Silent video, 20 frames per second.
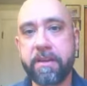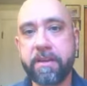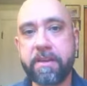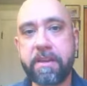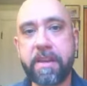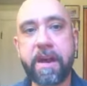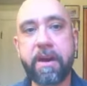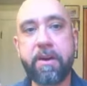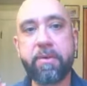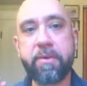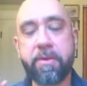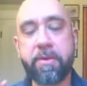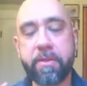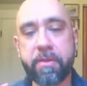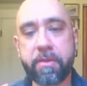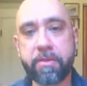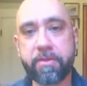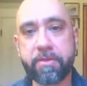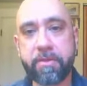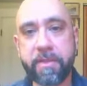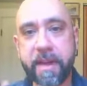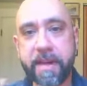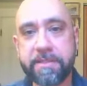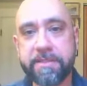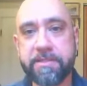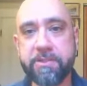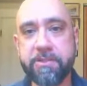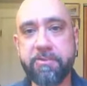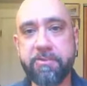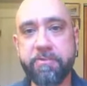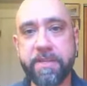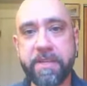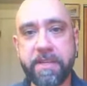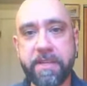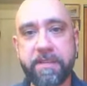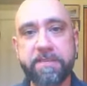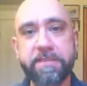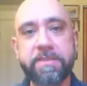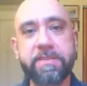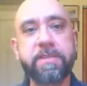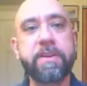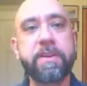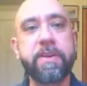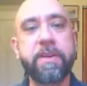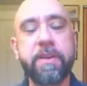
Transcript: Now, that's two meanings.